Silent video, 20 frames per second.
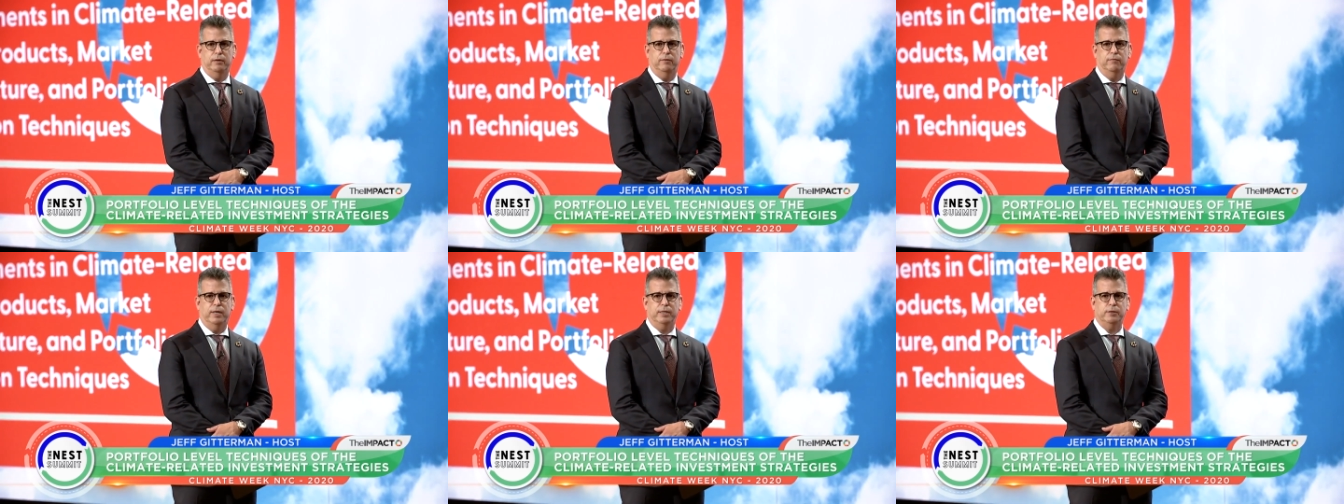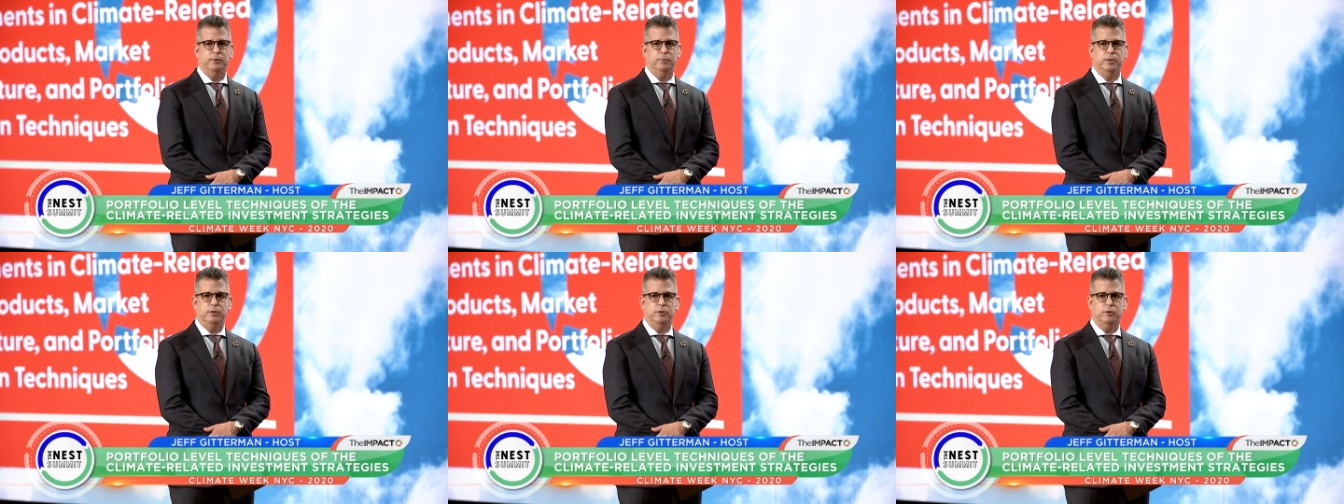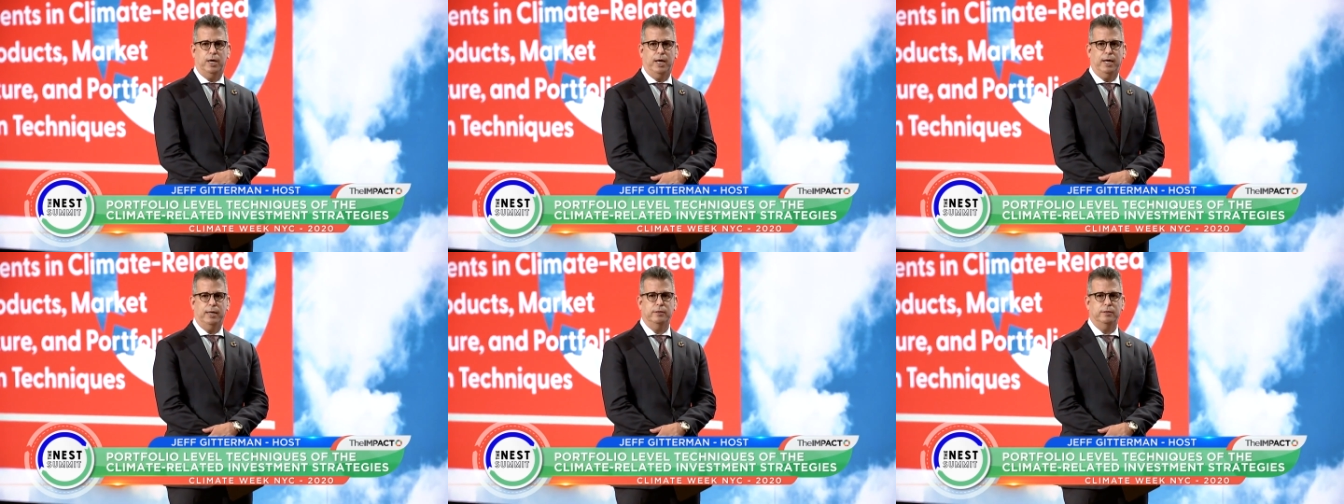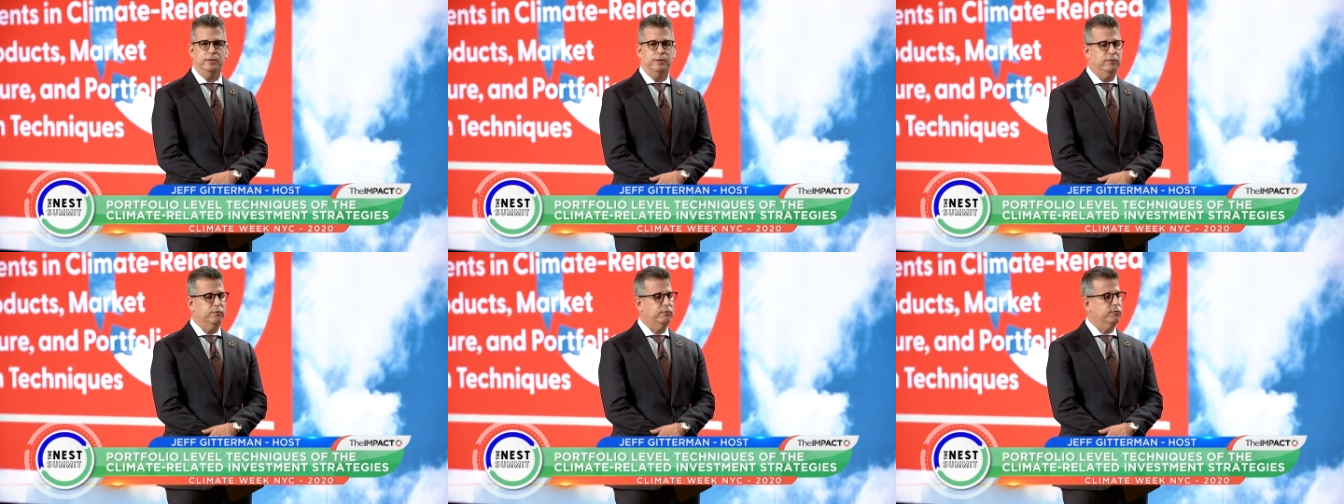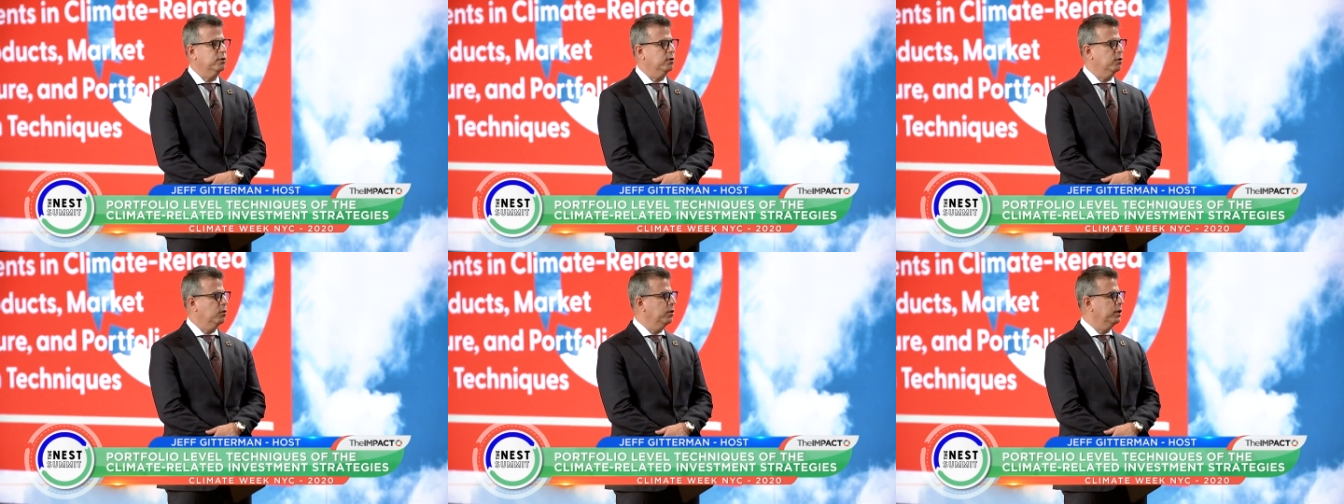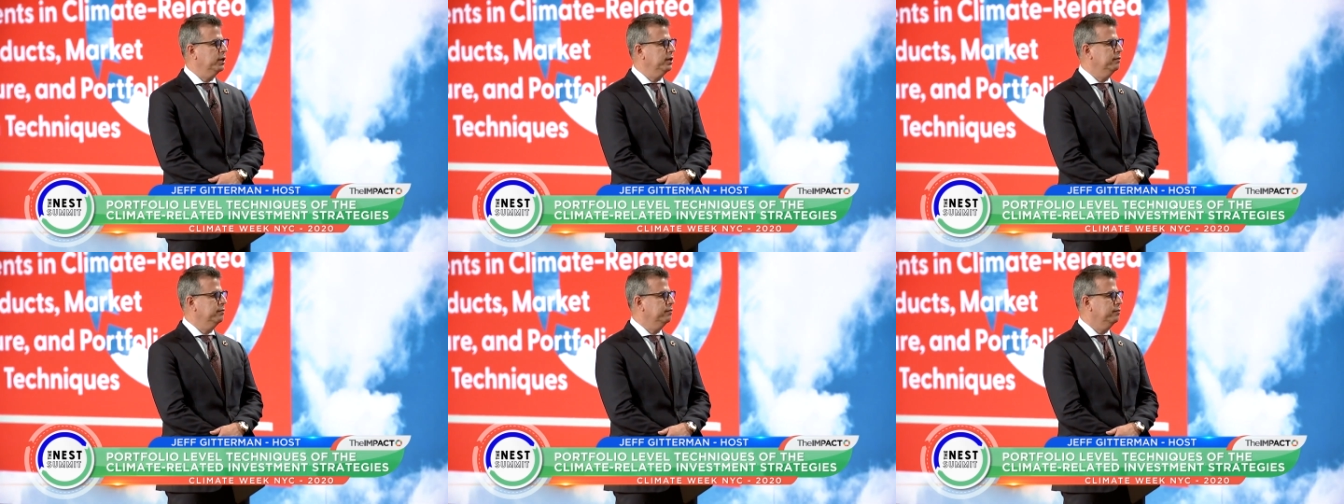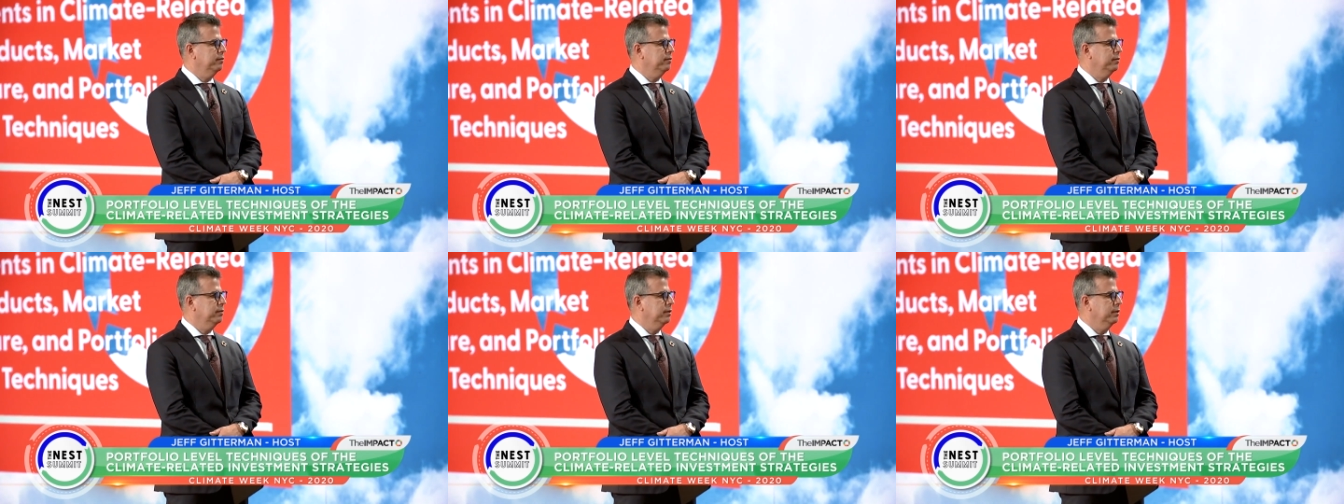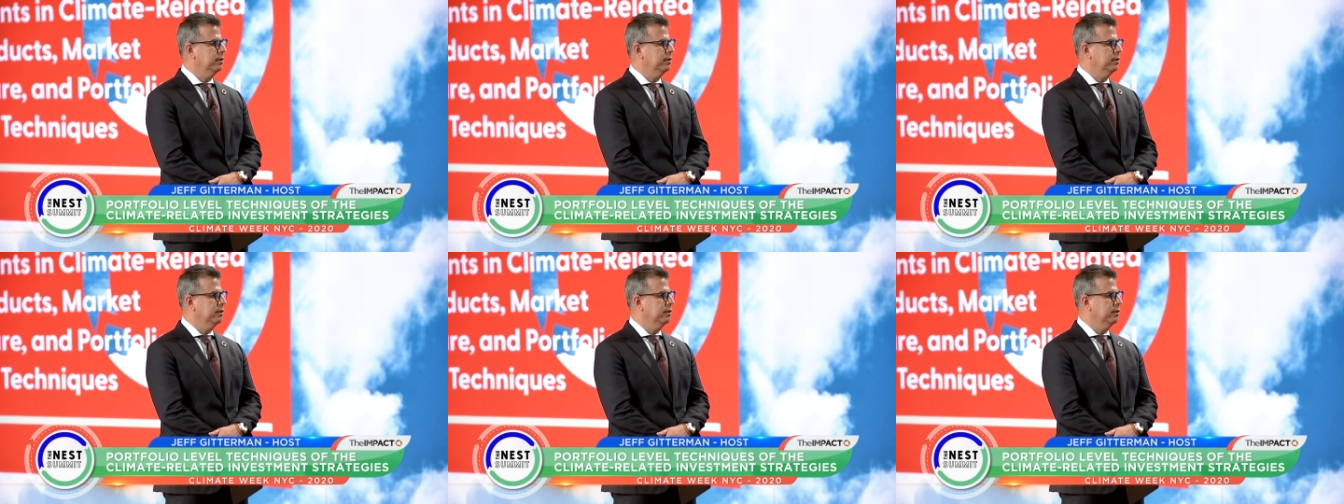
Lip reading: investment strategies for our audience.